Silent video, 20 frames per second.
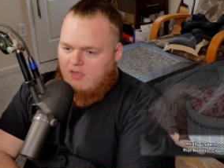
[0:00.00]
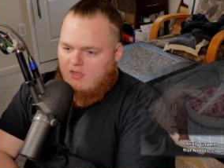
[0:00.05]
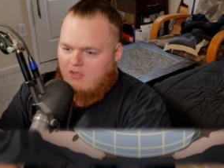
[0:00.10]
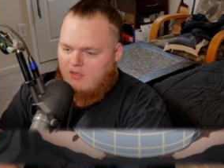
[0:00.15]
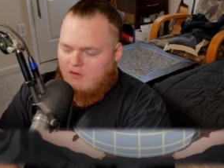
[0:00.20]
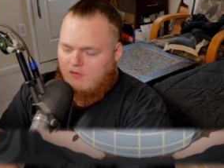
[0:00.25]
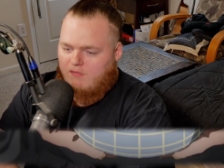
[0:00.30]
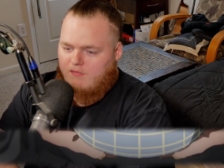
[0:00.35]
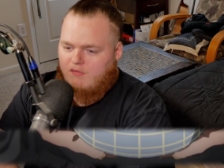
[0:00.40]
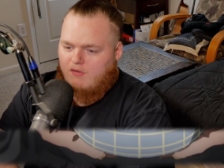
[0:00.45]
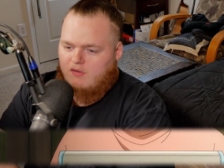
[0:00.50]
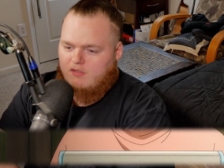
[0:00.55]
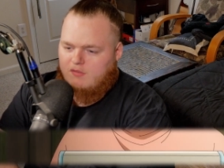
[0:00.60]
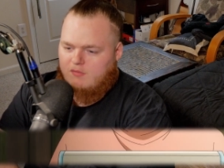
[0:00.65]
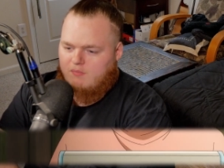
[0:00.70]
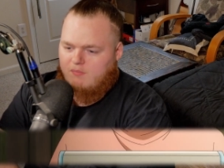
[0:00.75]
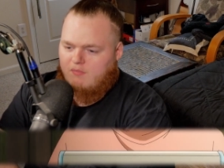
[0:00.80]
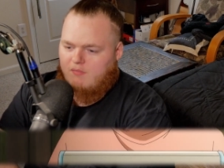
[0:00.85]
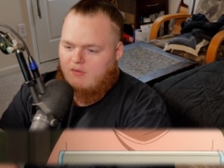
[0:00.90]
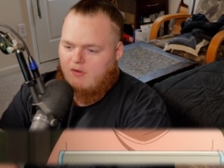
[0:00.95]
Your
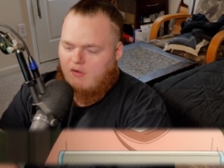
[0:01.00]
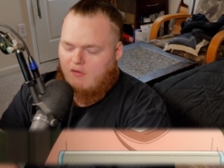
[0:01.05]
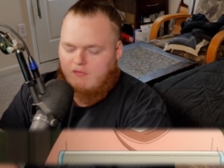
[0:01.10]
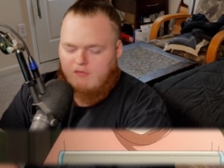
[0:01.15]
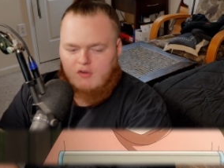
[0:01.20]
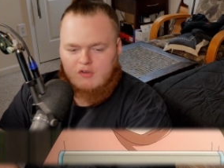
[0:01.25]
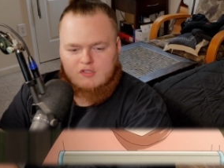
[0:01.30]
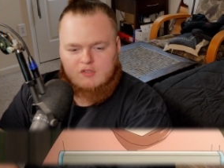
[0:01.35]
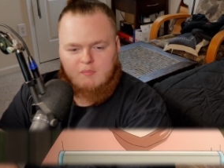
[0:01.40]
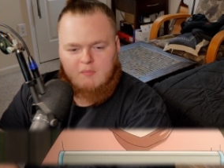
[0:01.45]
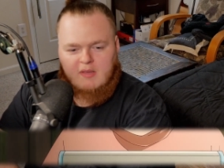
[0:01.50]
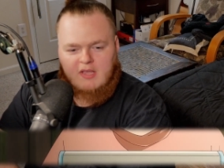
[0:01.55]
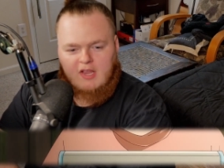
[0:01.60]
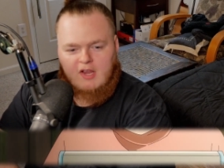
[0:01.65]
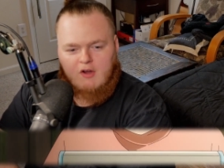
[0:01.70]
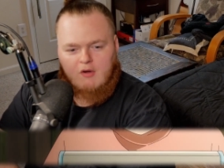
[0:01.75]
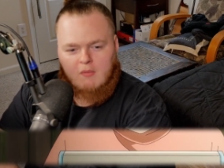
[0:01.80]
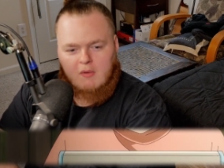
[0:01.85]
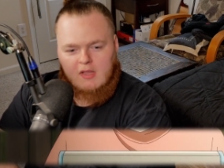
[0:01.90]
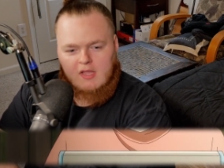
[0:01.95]
first her first
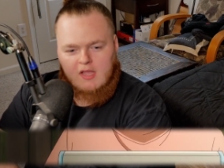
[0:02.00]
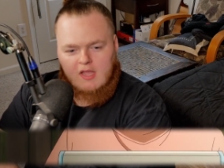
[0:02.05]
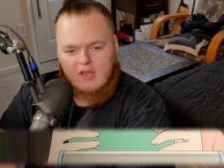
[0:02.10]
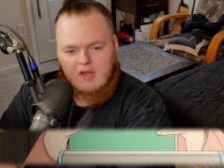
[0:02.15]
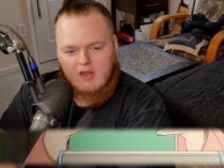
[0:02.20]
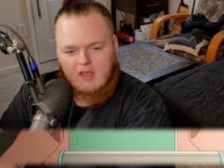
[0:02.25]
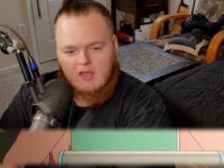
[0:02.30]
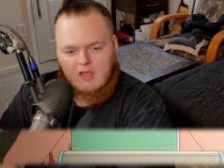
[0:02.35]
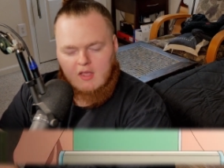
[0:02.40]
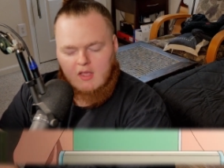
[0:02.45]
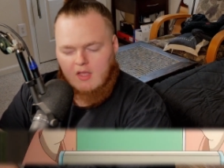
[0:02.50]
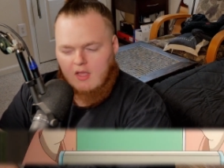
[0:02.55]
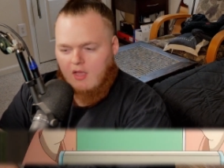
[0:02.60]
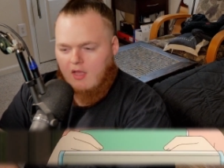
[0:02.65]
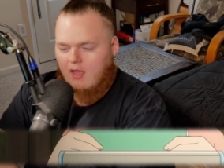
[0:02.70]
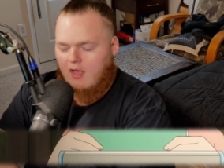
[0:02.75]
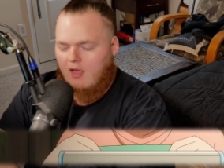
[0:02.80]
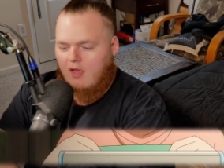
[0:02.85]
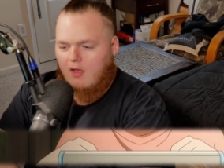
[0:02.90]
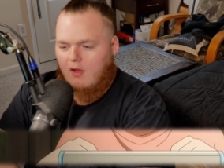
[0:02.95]
period?
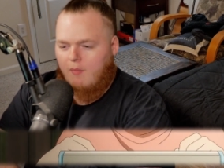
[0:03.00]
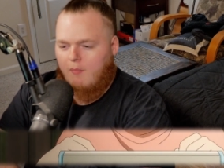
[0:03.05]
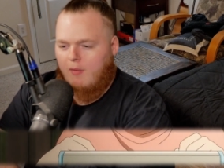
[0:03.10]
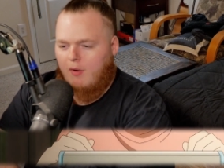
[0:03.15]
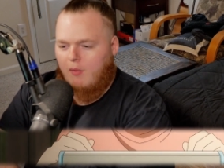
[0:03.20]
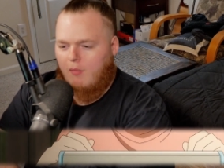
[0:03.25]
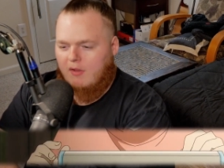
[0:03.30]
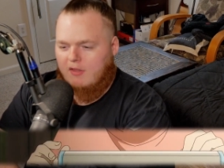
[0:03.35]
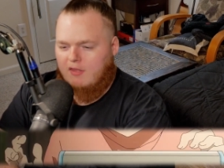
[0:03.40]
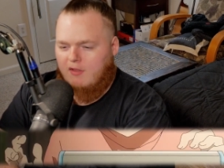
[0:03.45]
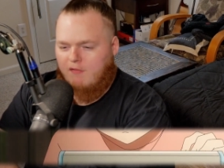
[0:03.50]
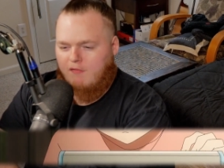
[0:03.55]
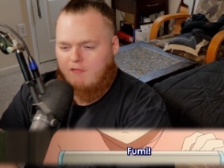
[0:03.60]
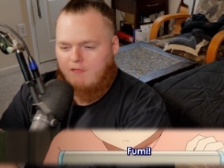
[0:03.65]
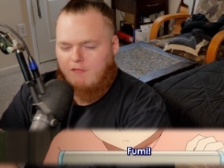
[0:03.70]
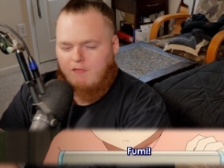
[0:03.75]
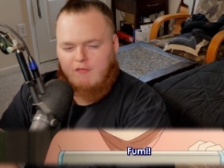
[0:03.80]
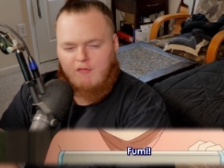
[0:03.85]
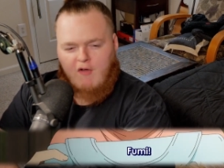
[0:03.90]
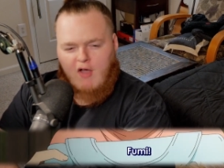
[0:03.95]
Bro, what the
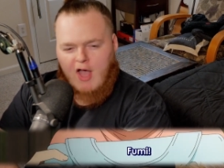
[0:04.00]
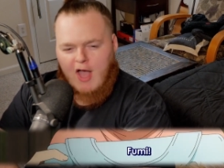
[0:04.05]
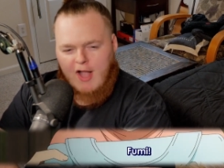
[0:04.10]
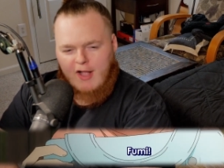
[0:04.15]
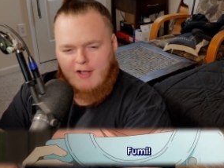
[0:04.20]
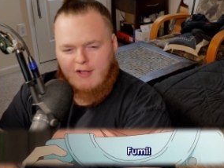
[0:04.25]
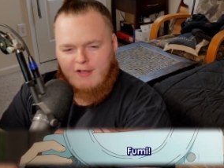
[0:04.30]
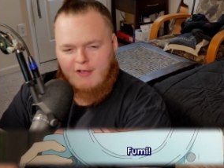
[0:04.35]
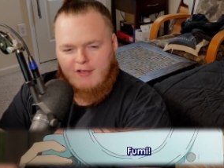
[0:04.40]
fuck?